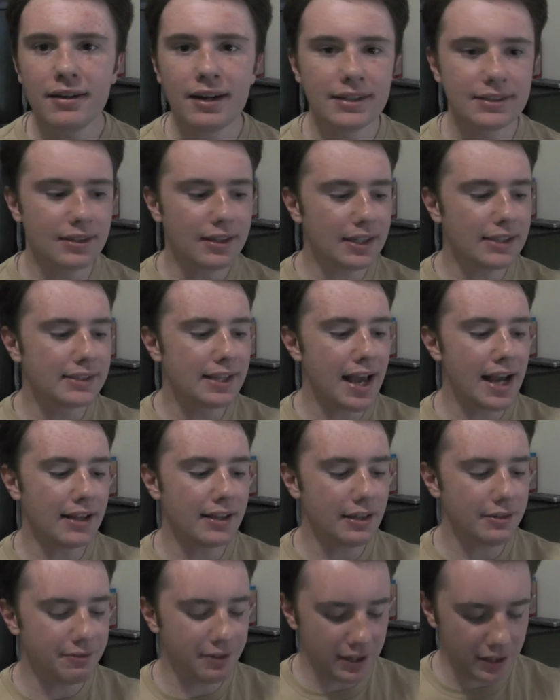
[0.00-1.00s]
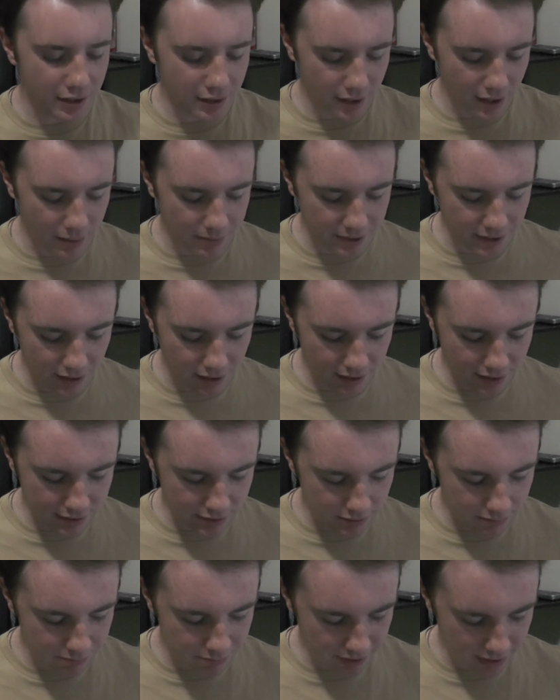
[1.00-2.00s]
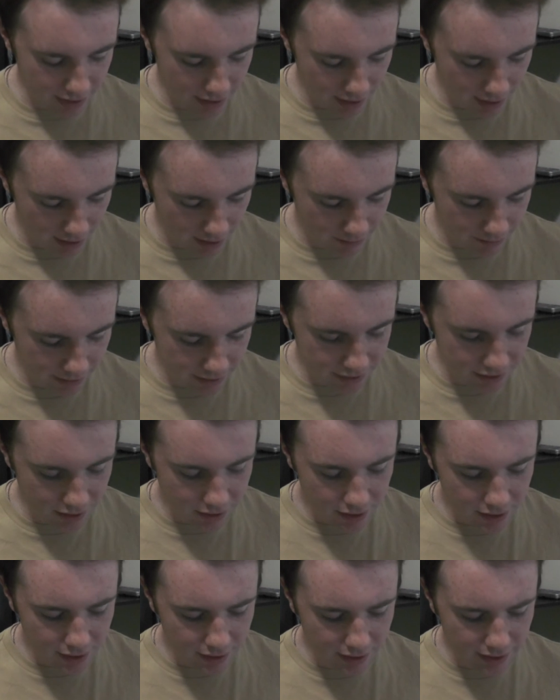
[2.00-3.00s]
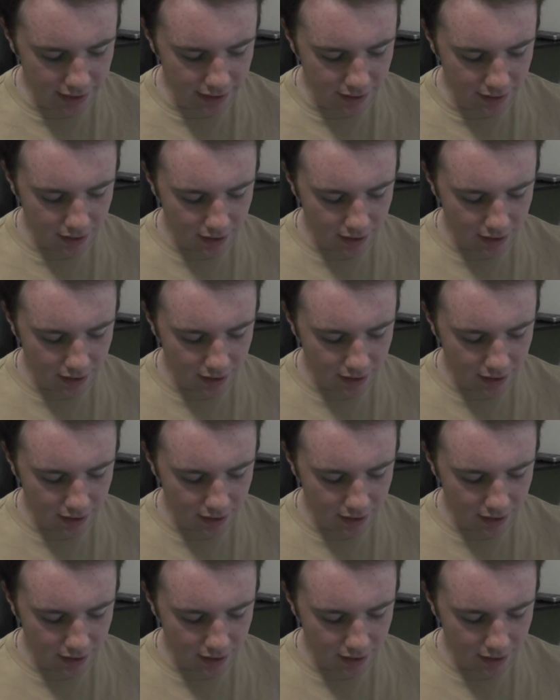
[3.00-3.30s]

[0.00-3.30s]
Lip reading: It's not exactly a figure, I'll be honest, but considering like